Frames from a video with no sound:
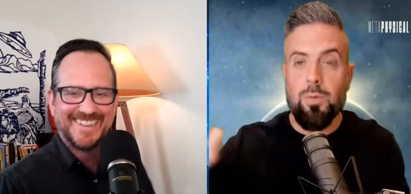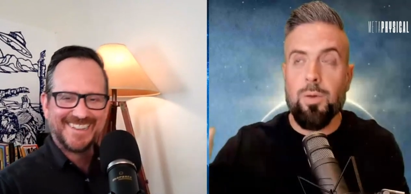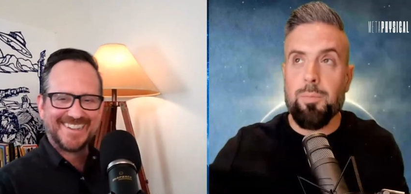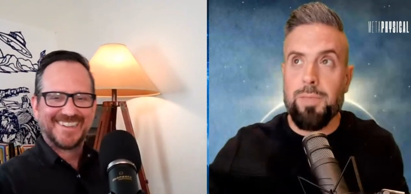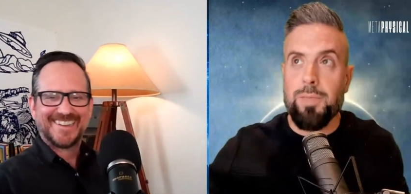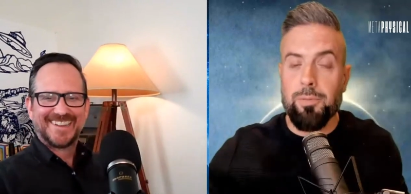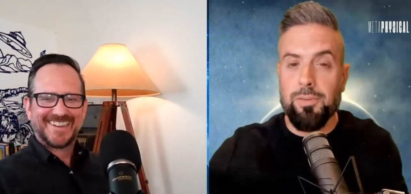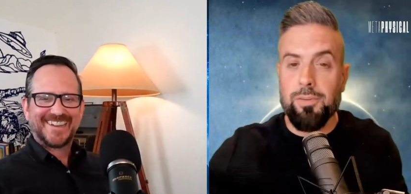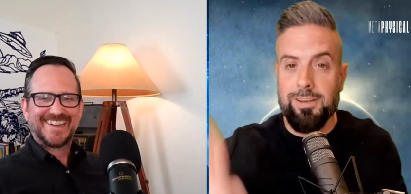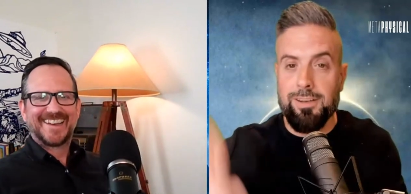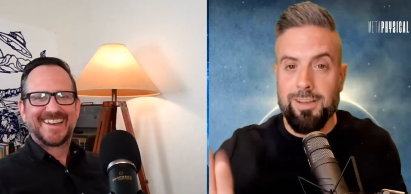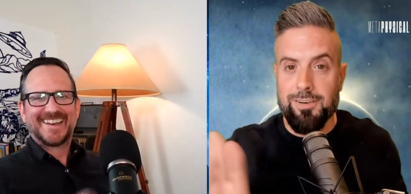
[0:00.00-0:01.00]
Speaker 1: people
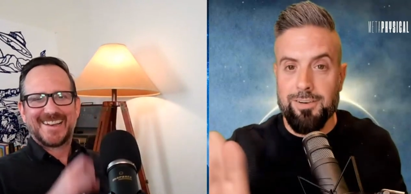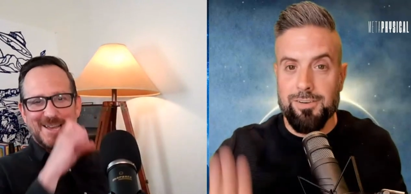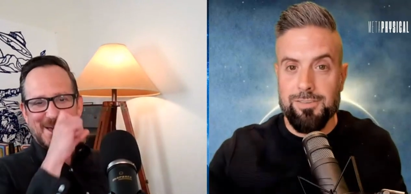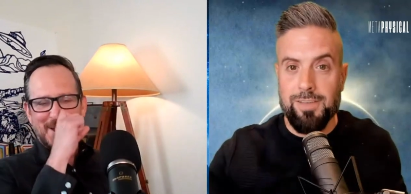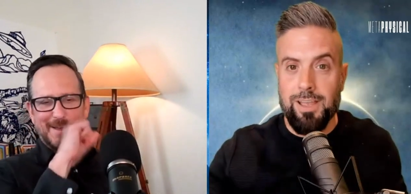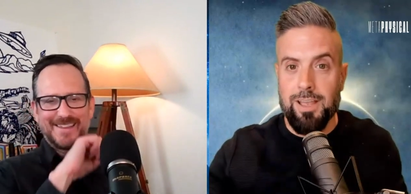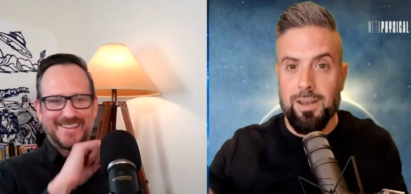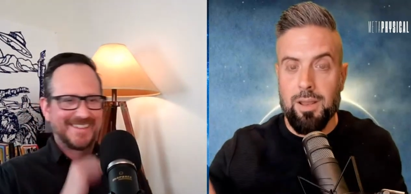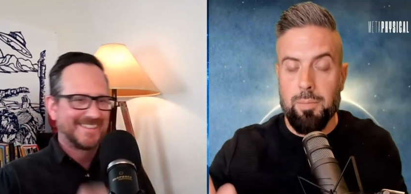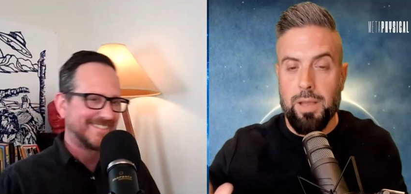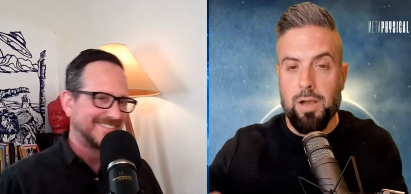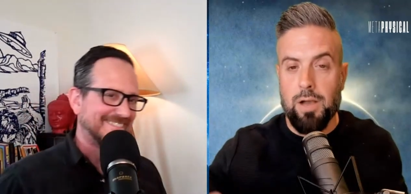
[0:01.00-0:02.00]
need to understand
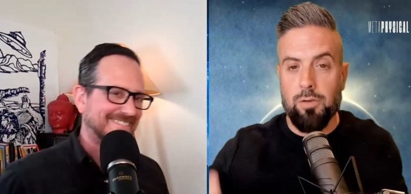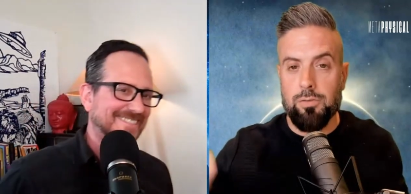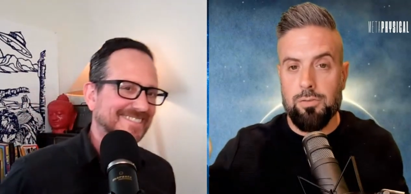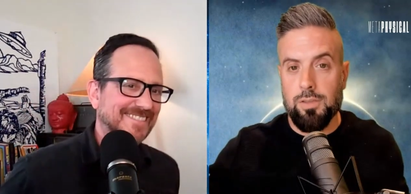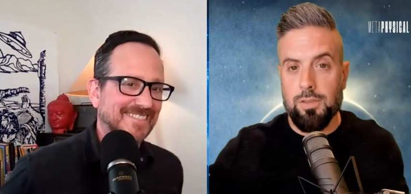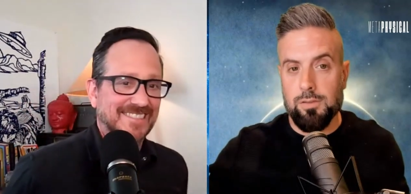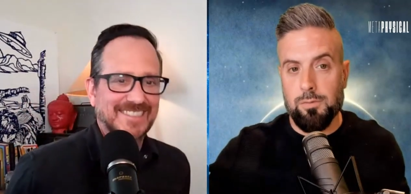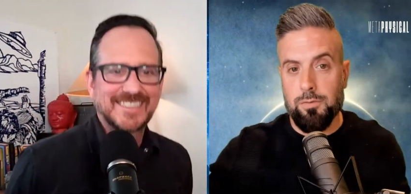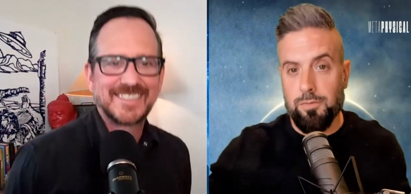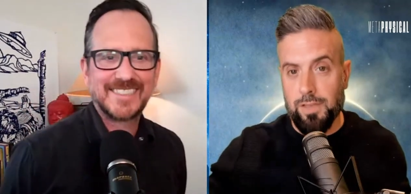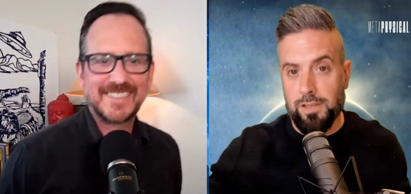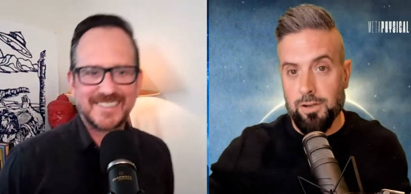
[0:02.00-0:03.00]
about this
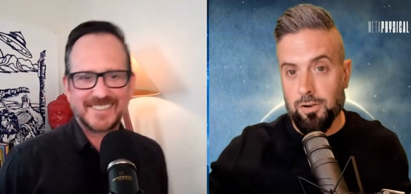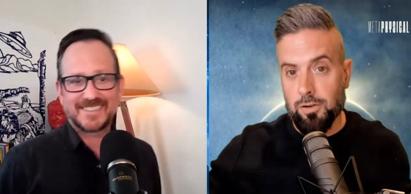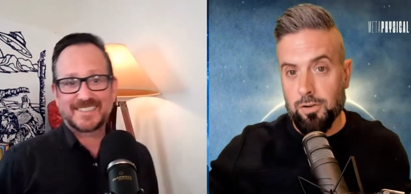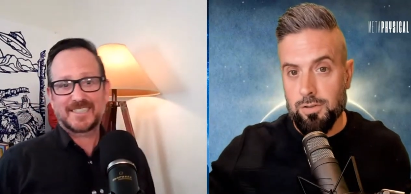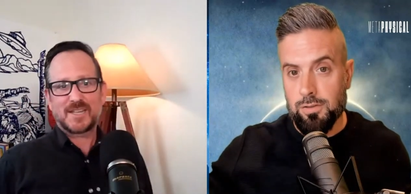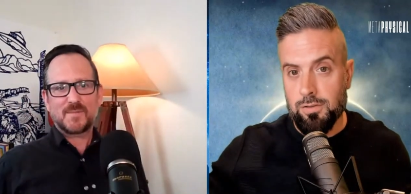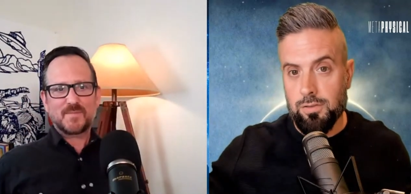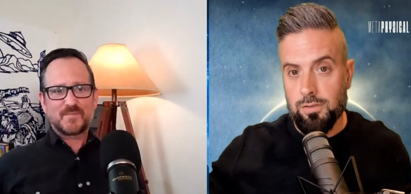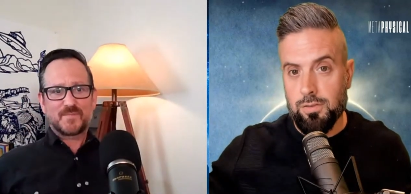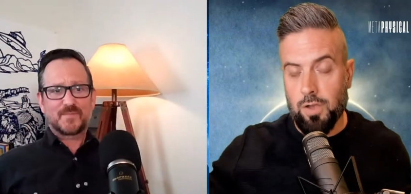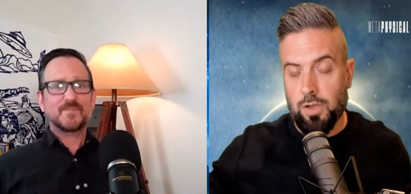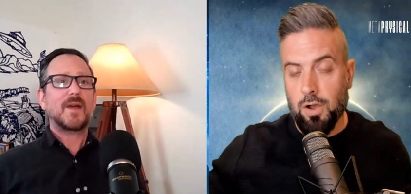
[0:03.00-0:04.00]
figure,
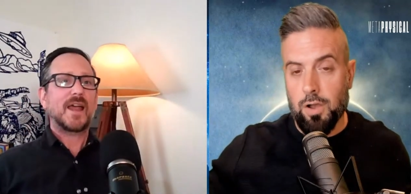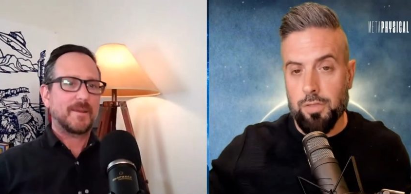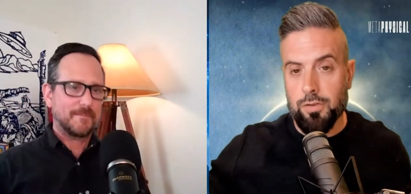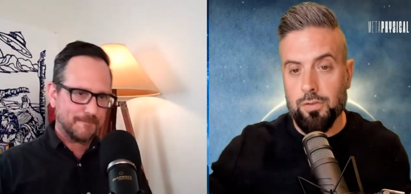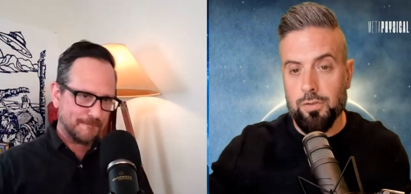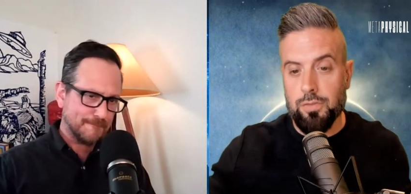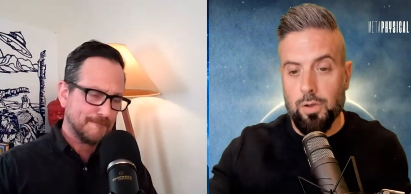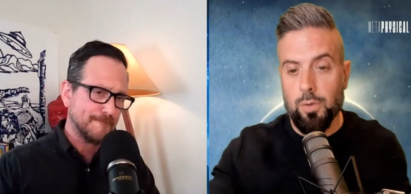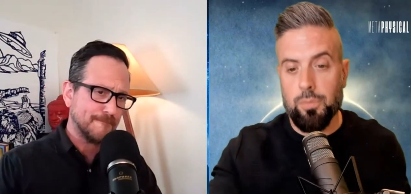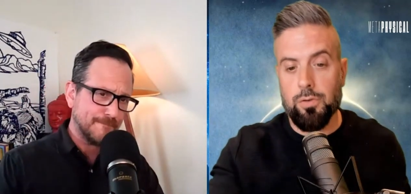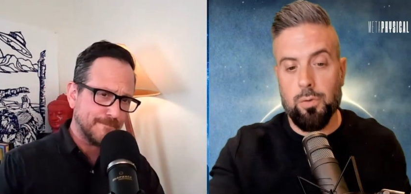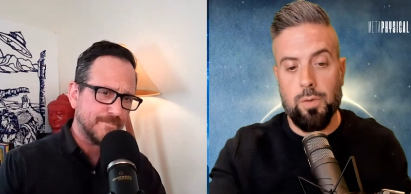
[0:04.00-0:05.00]
Toth or Thoth
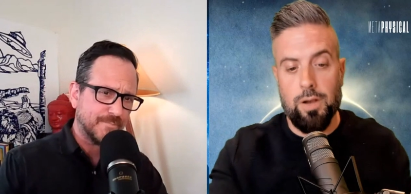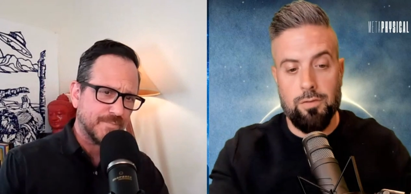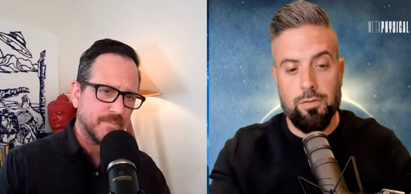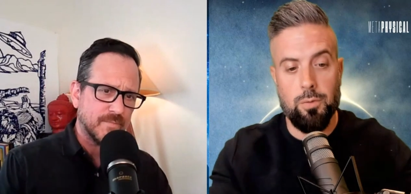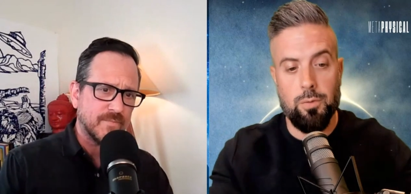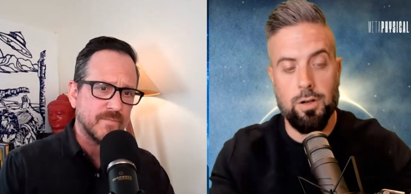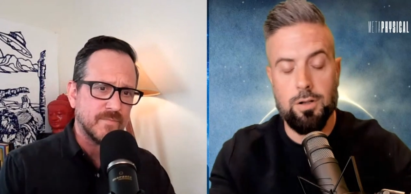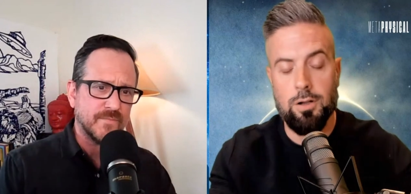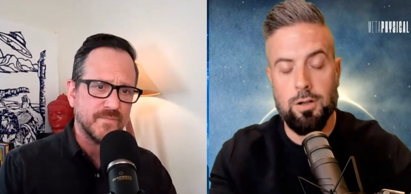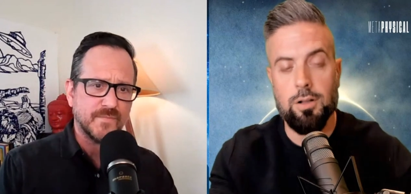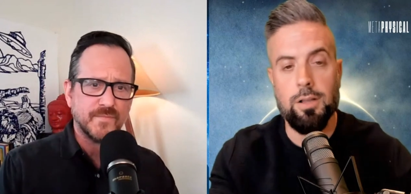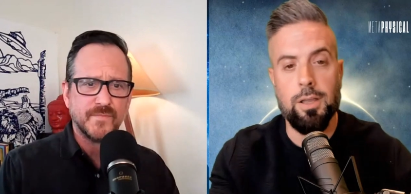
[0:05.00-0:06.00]
or whatever you want to
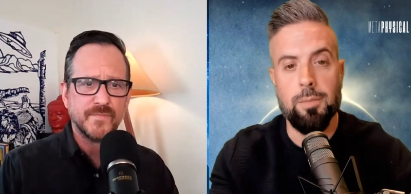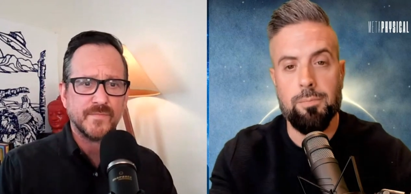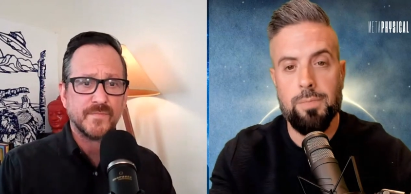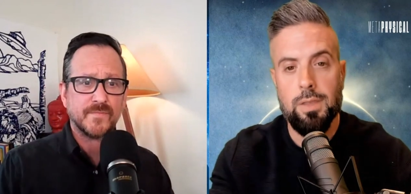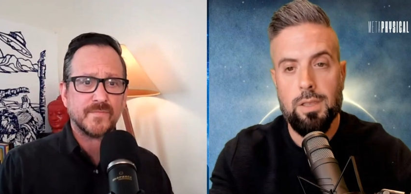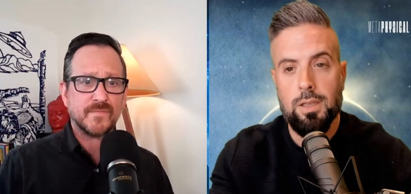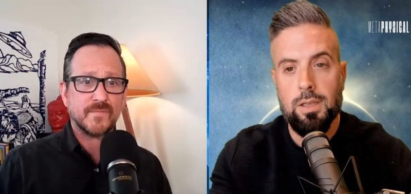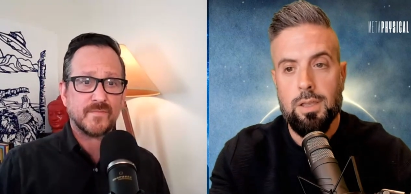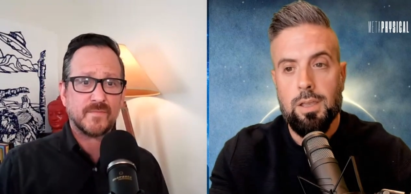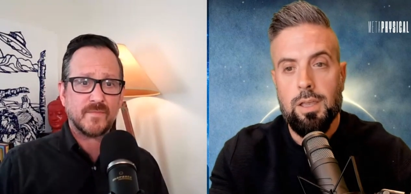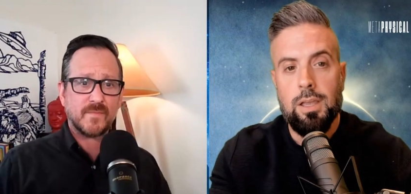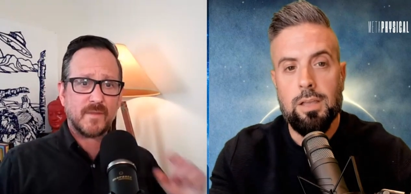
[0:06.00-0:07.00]
call him,
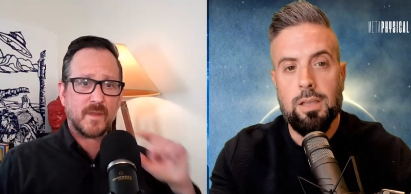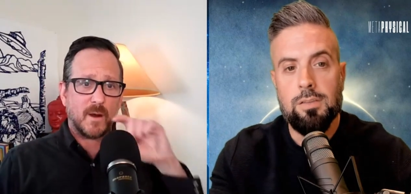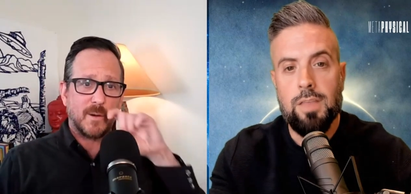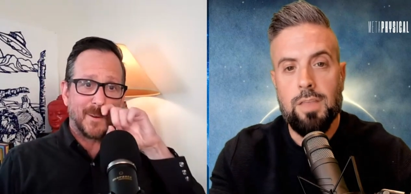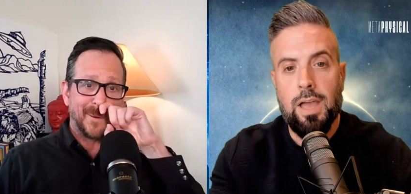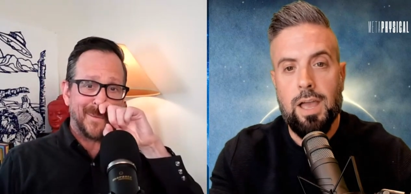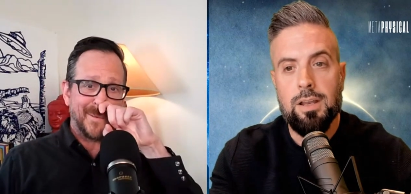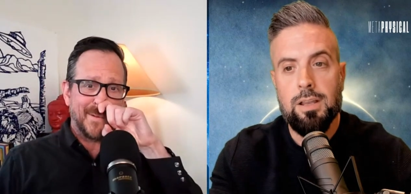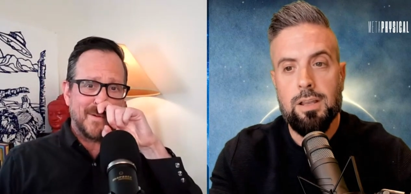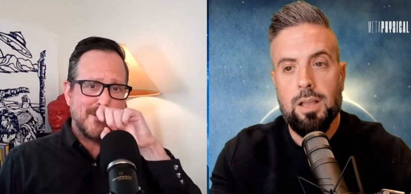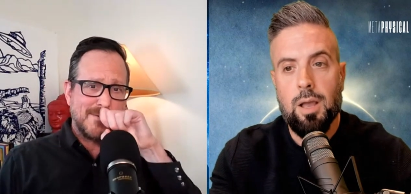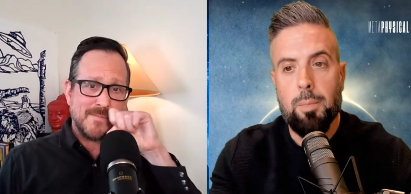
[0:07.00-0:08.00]
is that
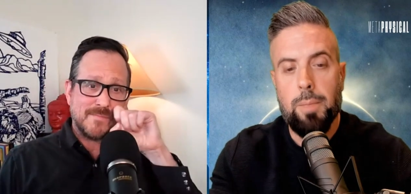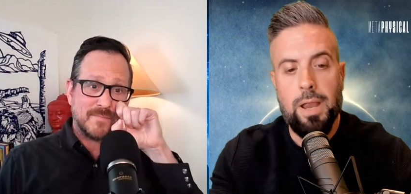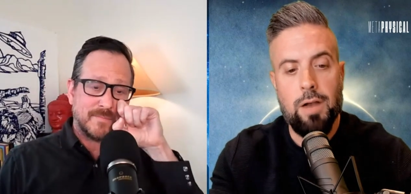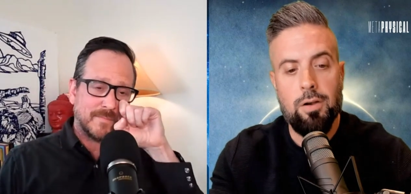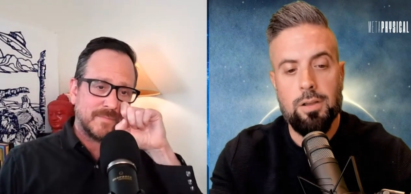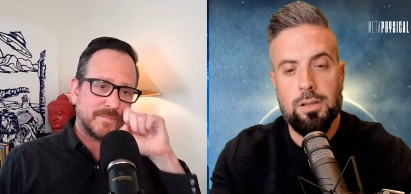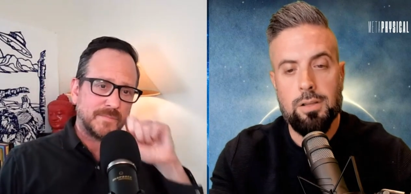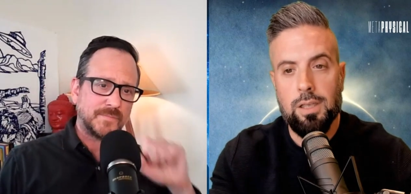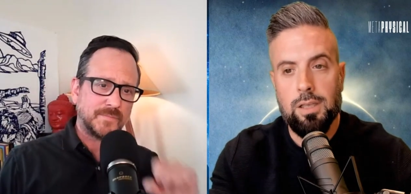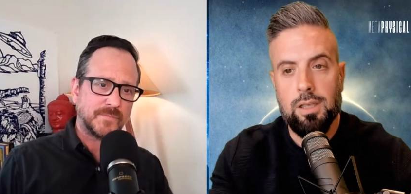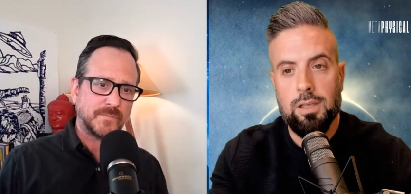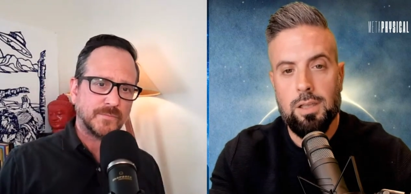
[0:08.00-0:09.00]

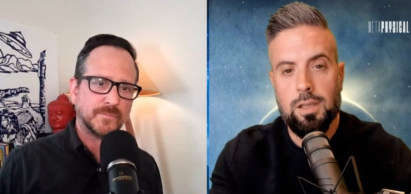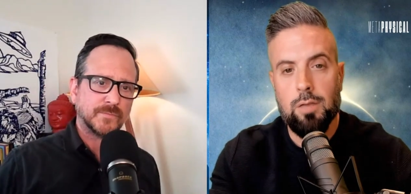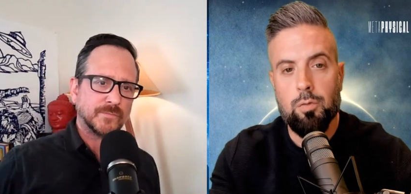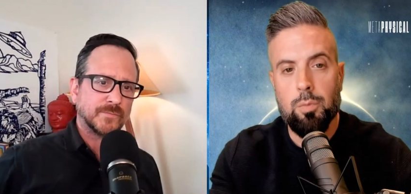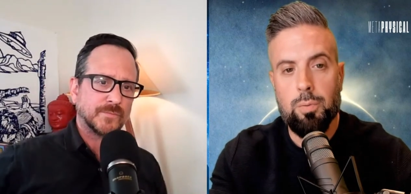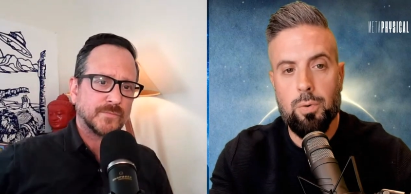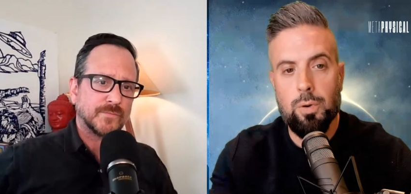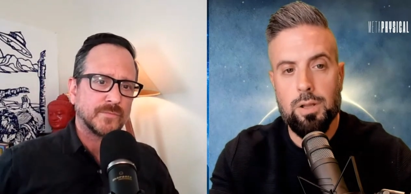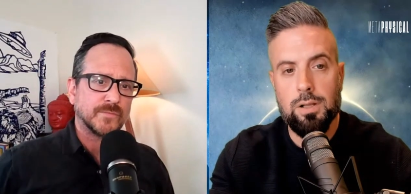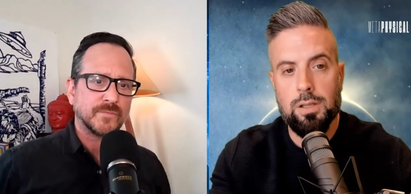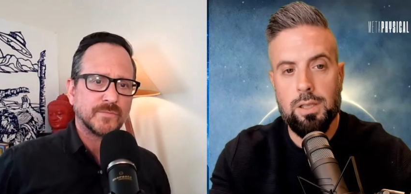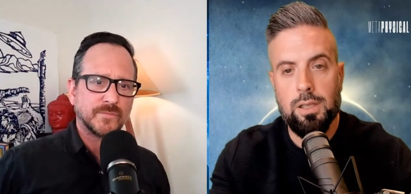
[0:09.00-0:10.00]
apparently and
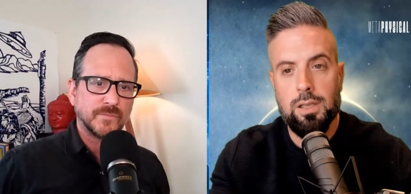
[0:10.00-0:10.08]
reportedly,